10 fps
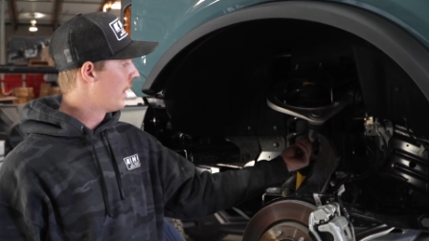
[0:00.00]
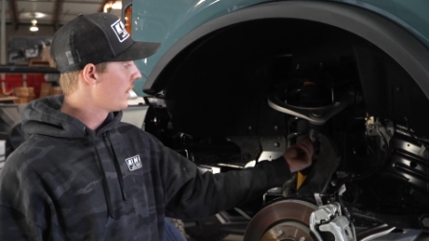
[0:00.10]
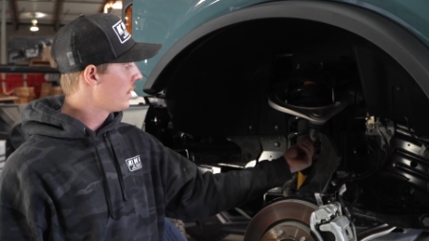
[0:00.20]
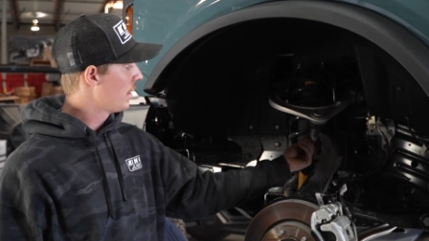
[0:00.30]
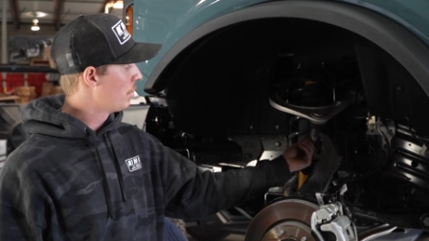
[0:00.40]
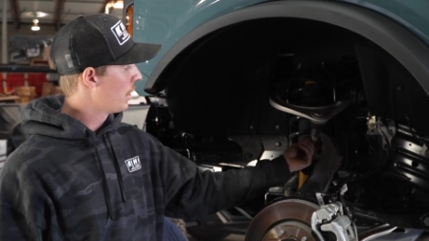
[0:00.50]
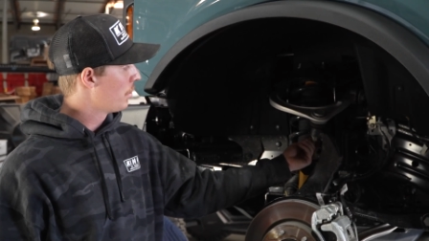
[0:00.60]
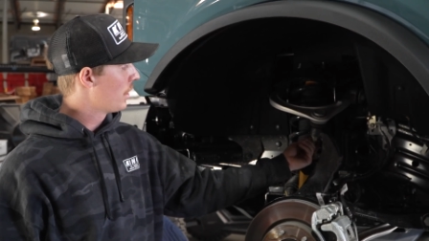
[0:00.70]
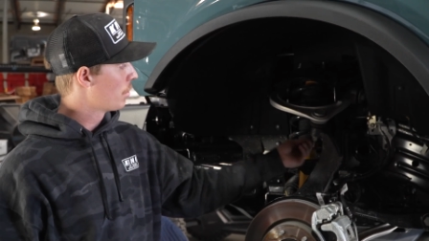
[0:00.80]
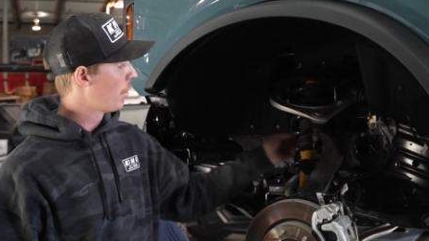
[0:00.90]
19
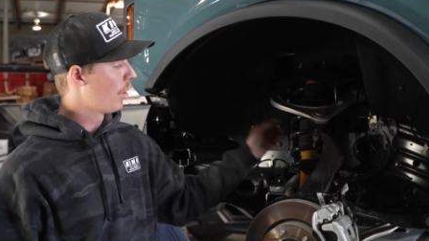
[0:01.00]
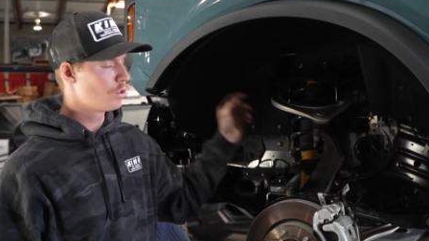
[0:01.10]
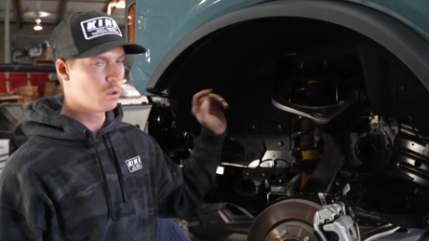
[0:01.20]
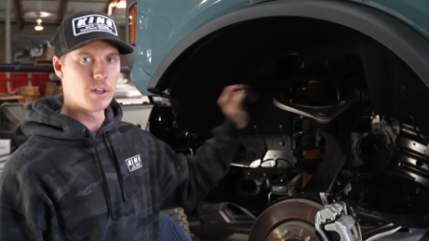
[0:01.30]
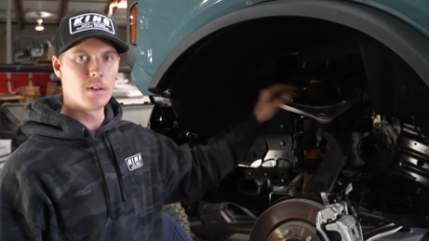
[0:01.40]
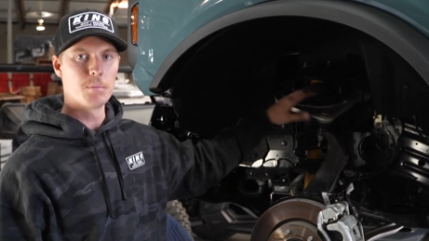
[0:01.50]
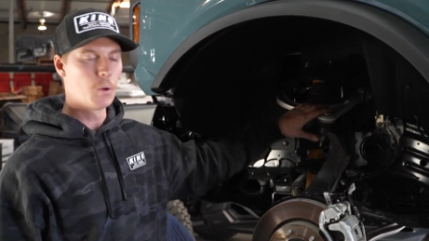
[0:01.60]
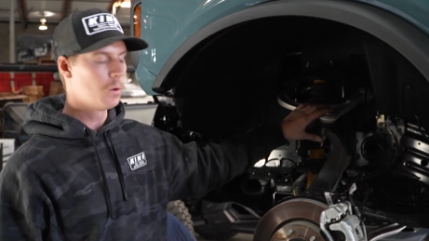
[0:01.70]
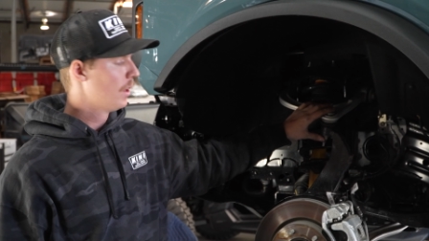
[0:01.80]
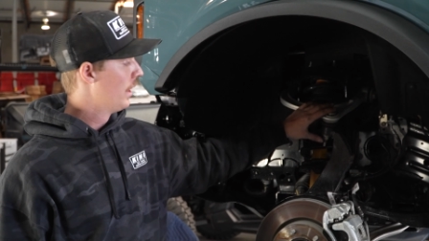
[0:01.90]
millimeter ball joint
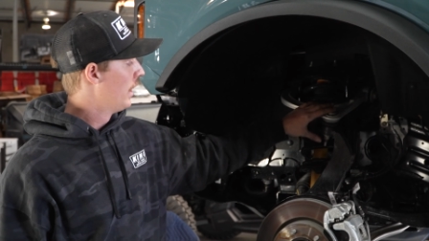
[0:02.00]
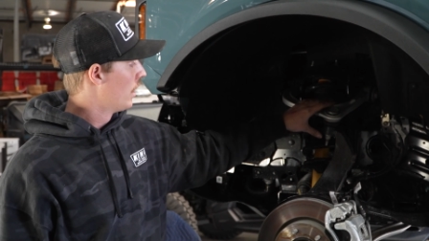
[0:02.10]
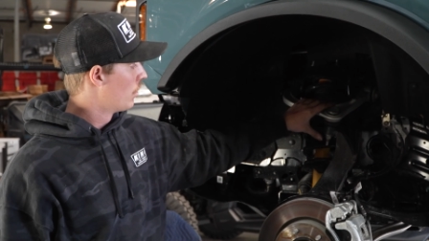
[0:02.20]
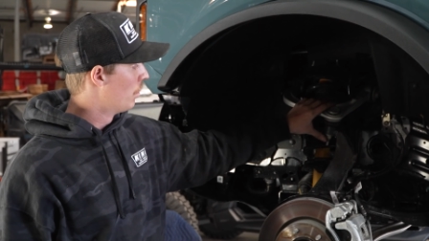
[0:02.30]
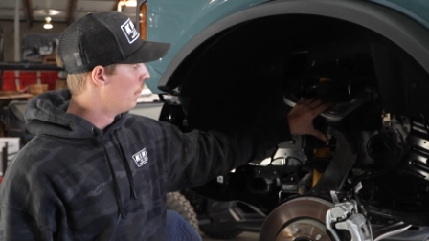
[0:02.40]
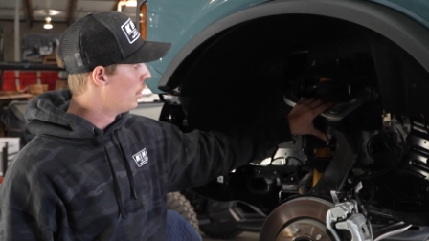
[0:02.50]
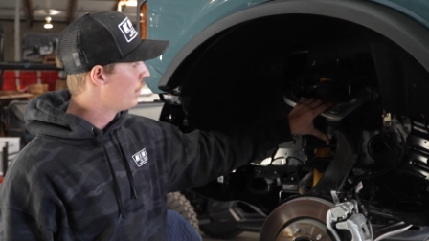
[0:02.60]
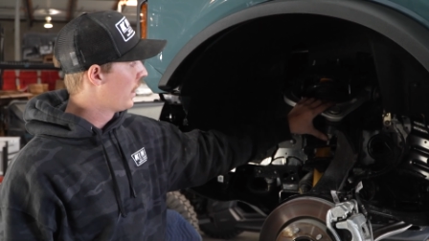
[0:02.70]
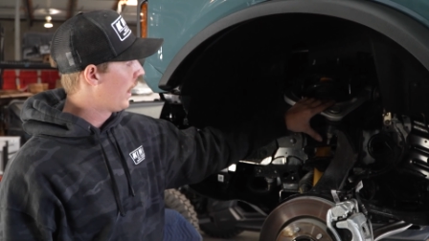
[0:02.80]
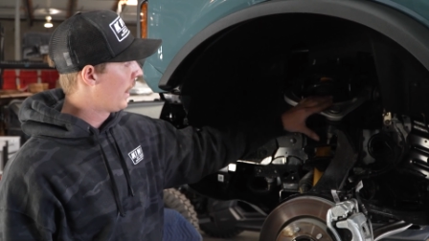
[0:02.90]
bolt,
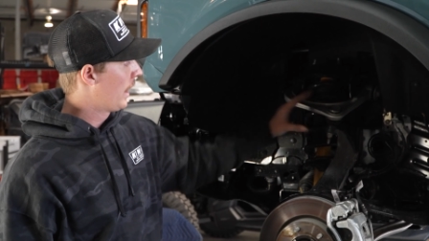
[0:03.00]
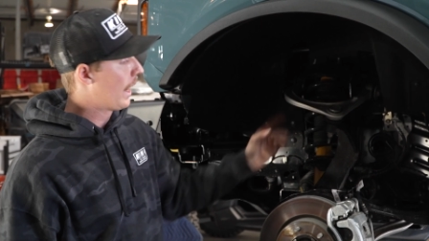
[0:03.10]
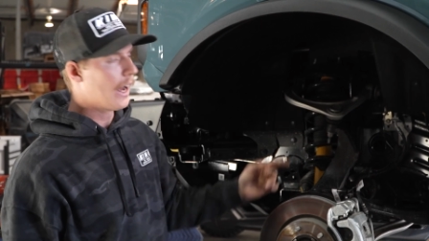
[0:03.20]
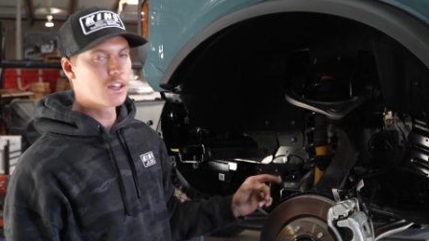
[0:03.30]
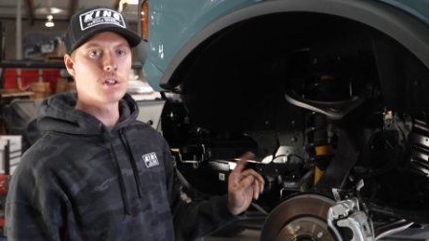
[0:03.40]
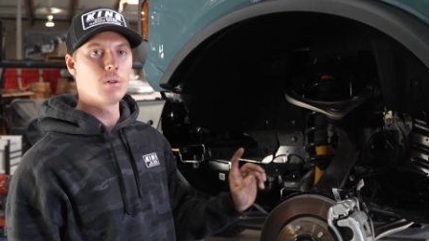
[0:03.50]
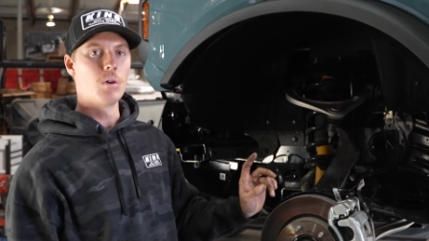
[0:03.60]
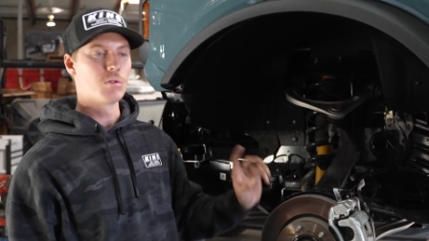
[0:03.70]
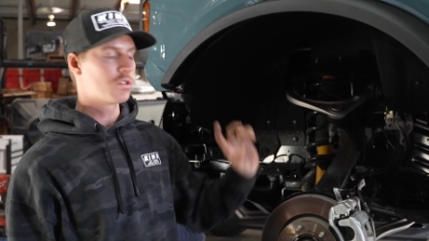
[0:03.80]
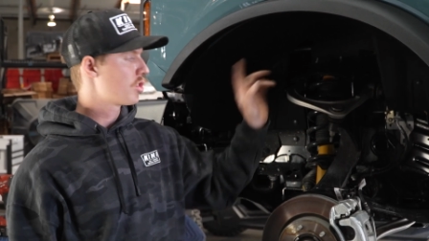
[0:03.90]
remove it, and it actually
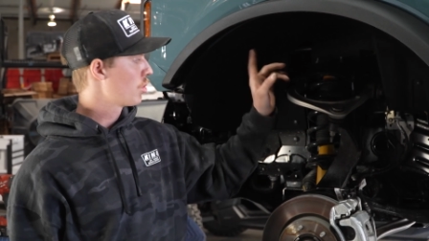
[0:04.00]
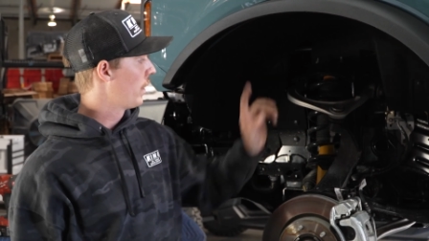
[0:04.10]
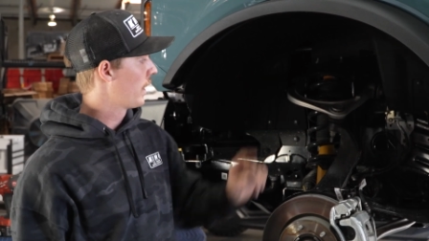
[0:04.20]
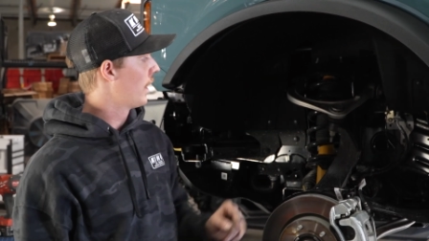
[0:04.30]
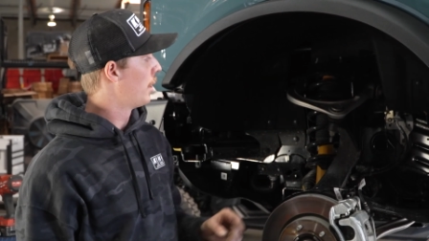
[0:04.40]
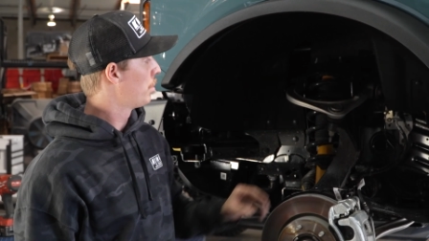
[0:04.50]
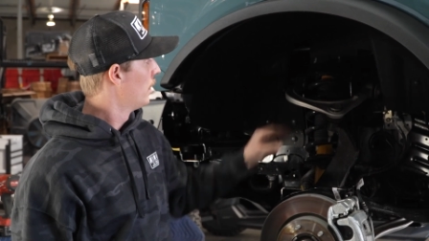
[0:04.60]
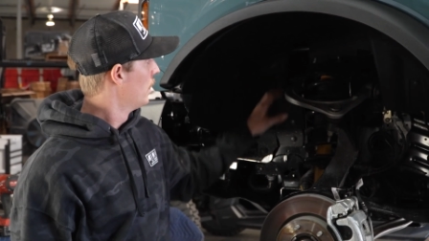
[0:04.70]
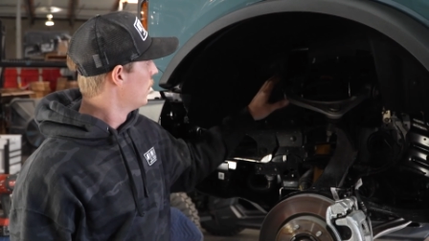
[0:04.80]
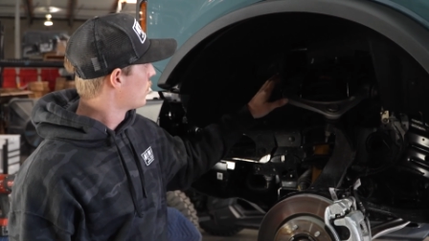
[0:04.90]
won't swing up.
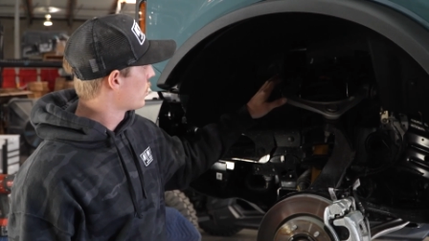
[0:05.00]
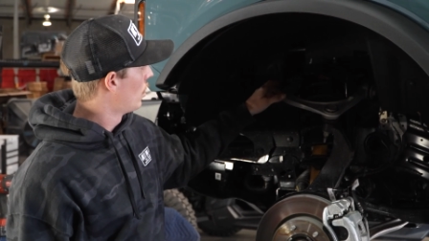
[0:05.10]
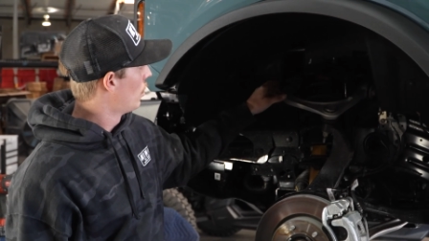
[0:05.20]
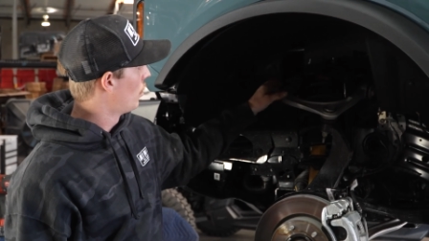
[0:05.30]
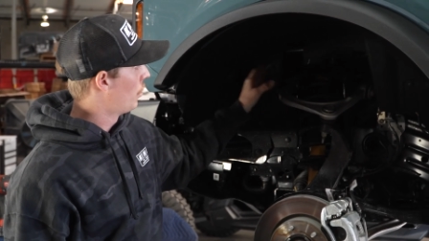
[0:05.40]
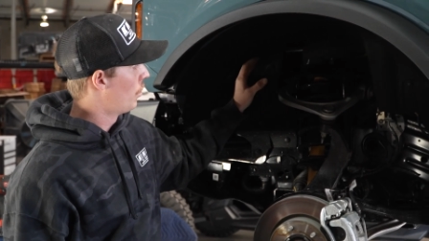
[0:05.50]
So